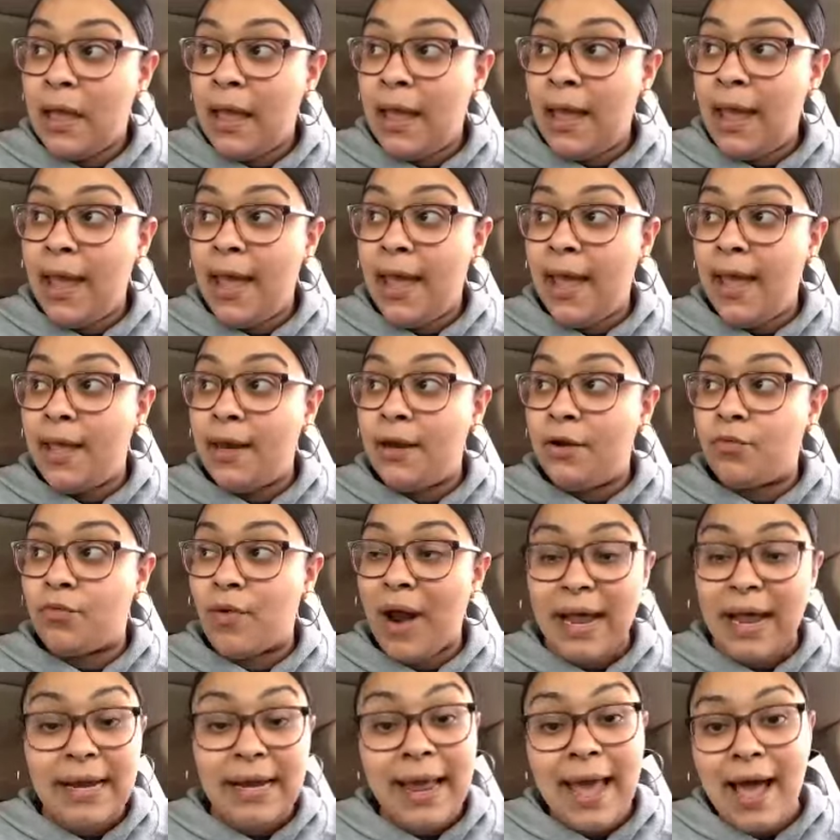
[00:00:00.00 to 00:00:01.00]
and
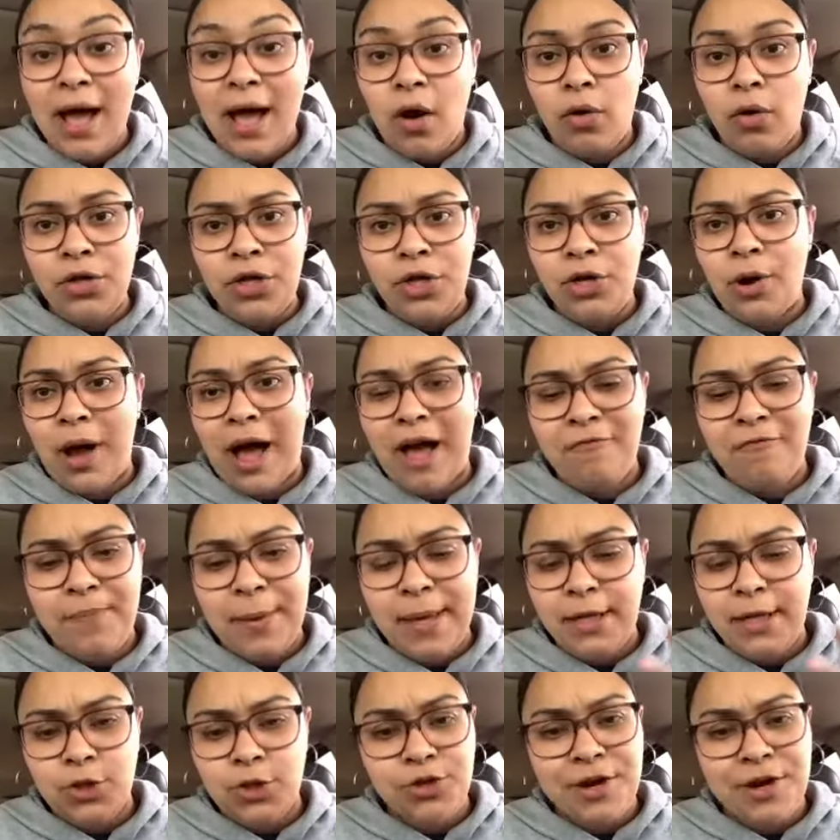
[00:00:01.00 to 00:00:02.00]
right now, you know, I've
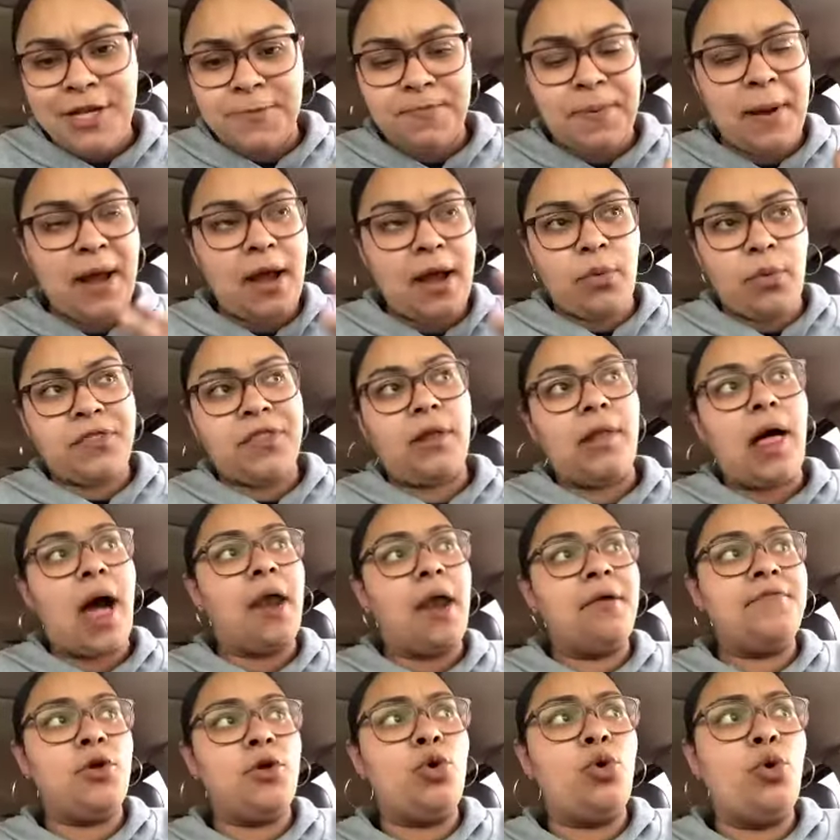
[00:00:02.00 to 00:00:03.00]
been transparent with a lot
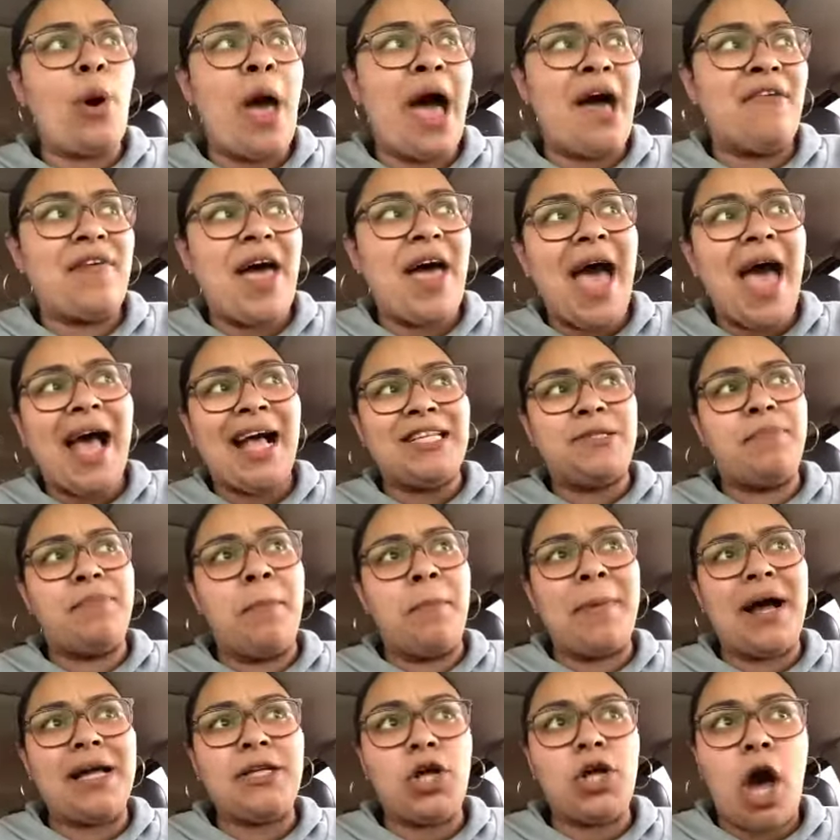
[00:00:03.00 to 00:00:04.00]
of you who have asked,
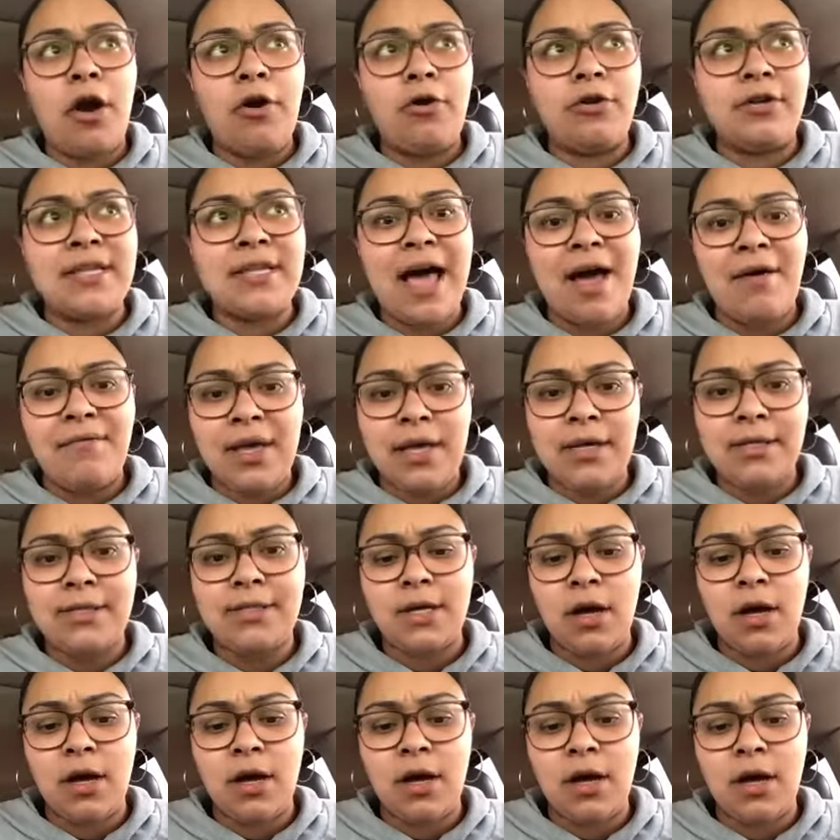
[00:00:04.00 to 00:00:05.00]
but my daughter's having
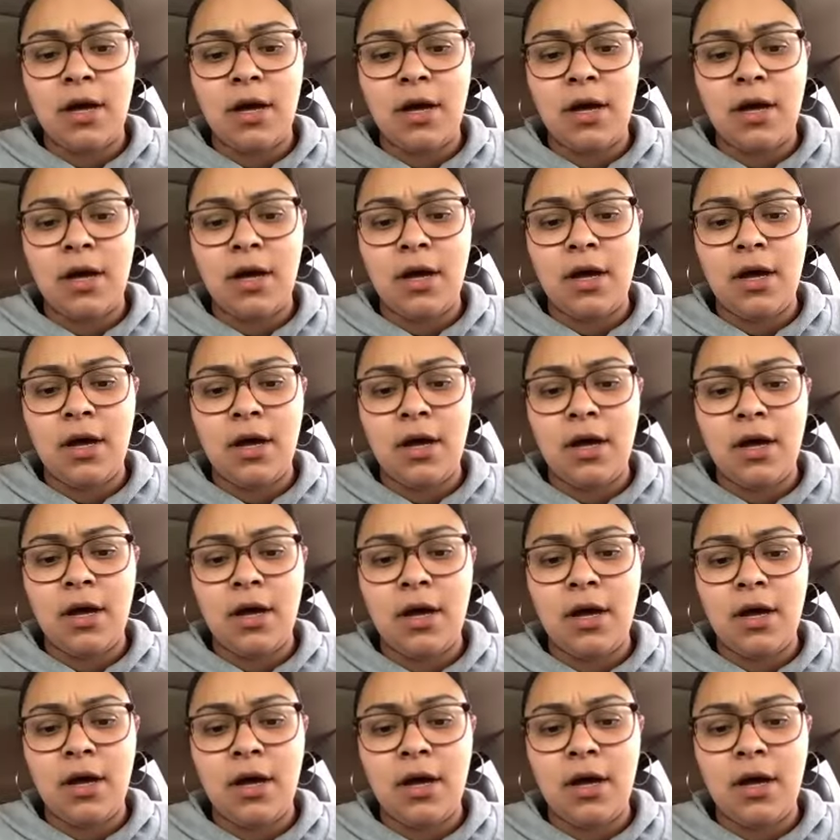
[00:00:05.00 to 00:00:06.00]
some just
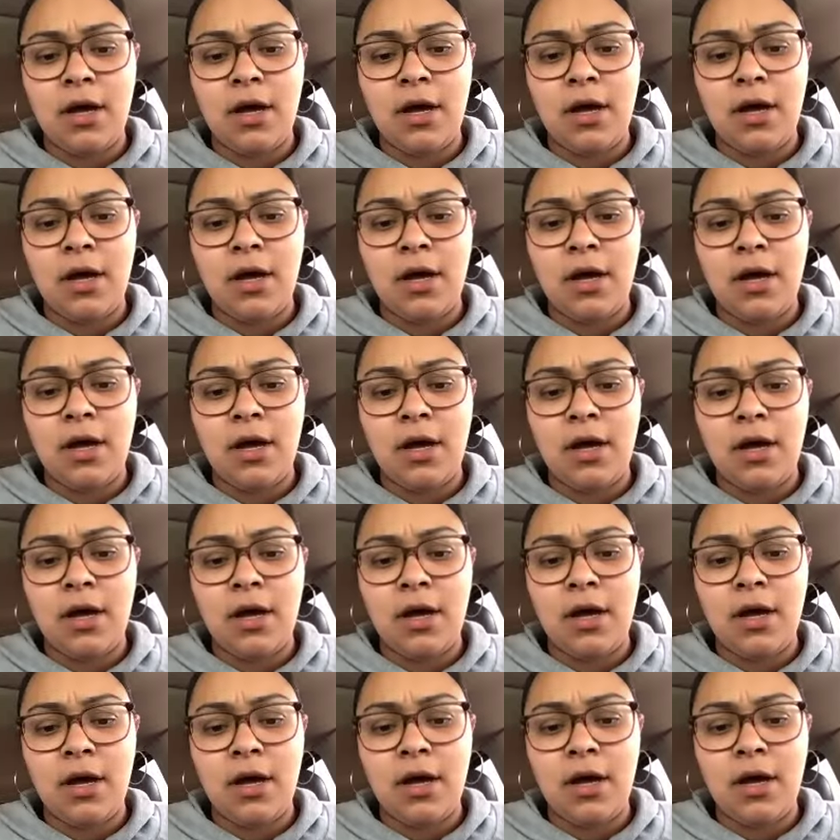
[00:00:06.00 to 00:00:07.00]
some little
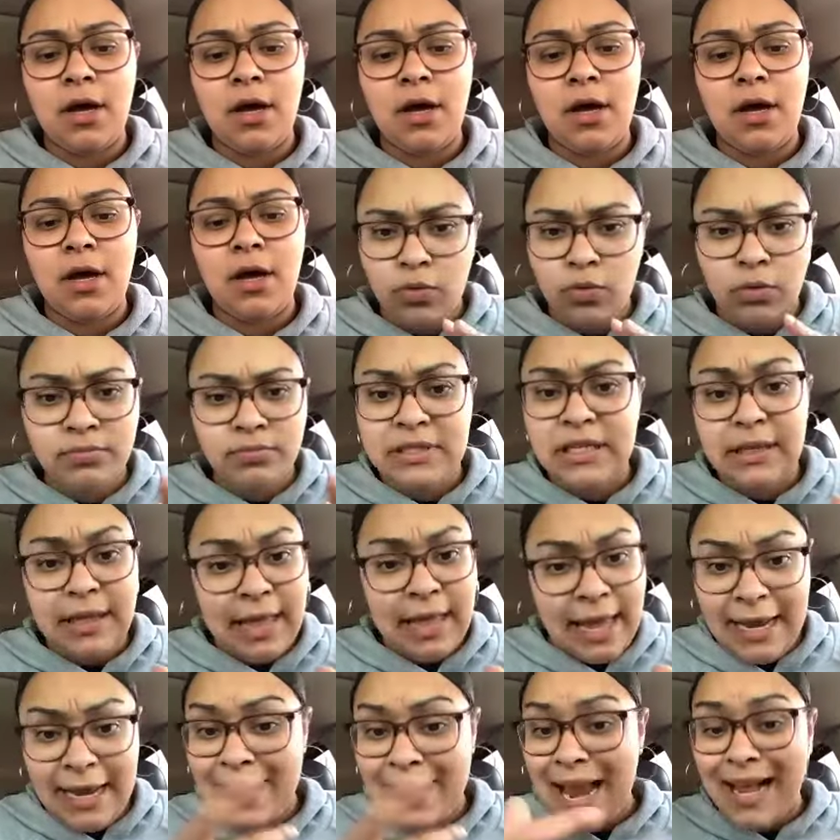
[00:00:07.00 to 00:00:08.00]
delays, delay
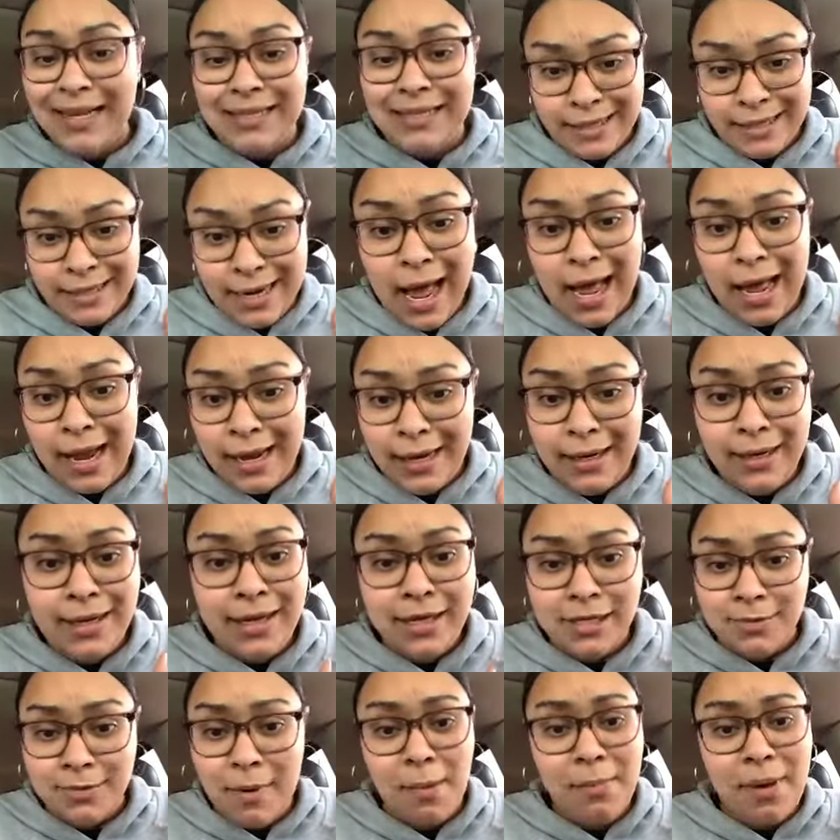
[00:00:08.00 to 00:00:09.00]
not denied, because my
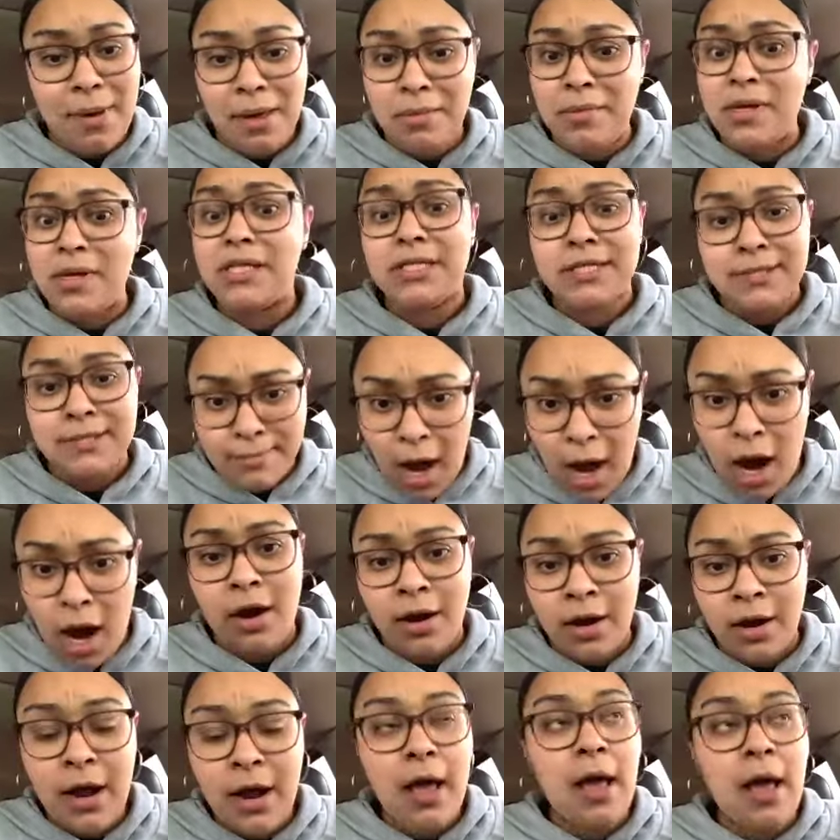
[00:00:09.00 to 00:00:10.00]
baby's smart,
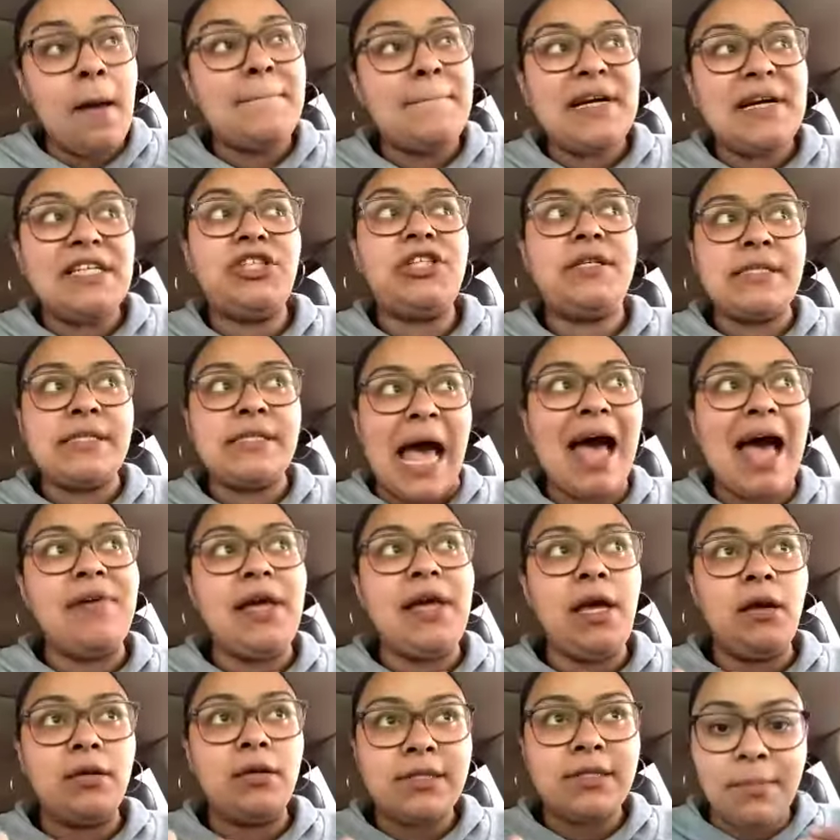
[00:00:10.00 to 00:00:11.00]
but she's having
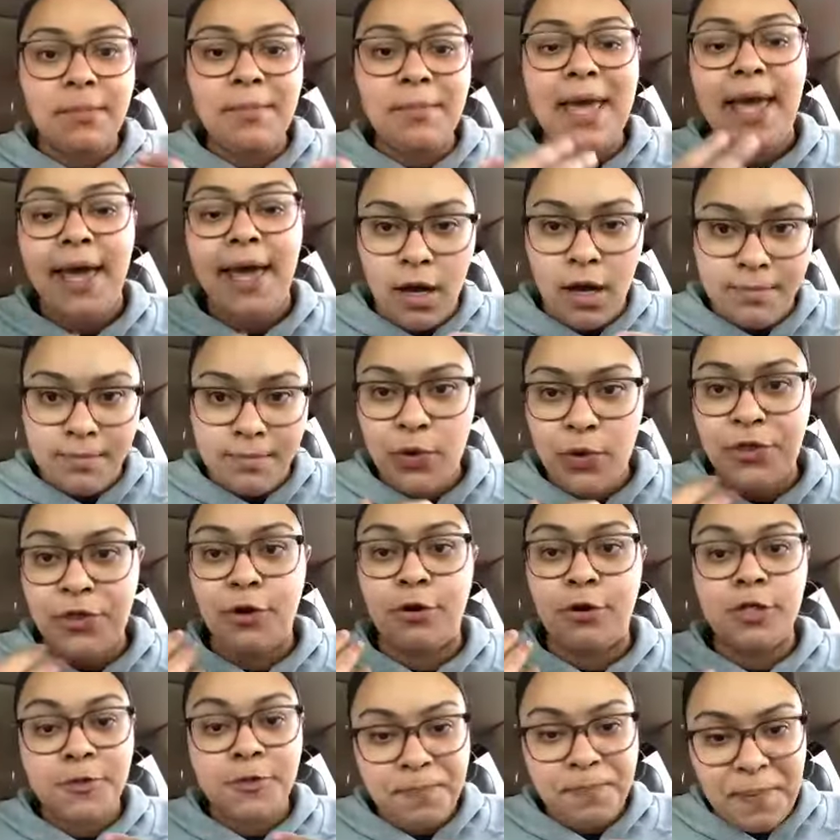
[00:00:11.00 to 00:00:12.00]
some hiccups with her
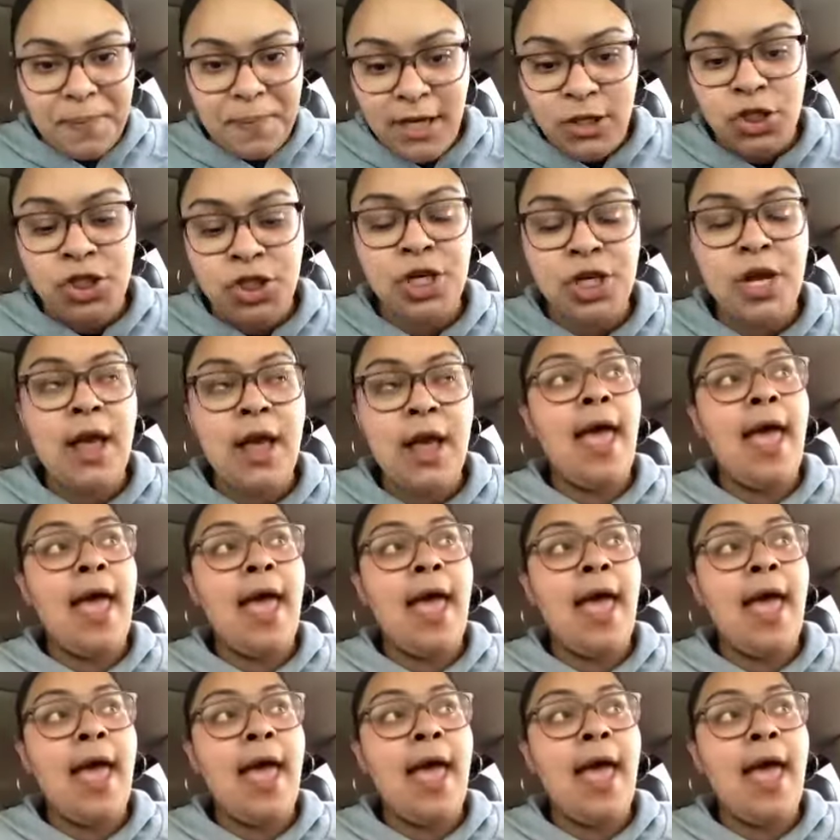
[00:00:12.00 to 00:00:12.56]
speech.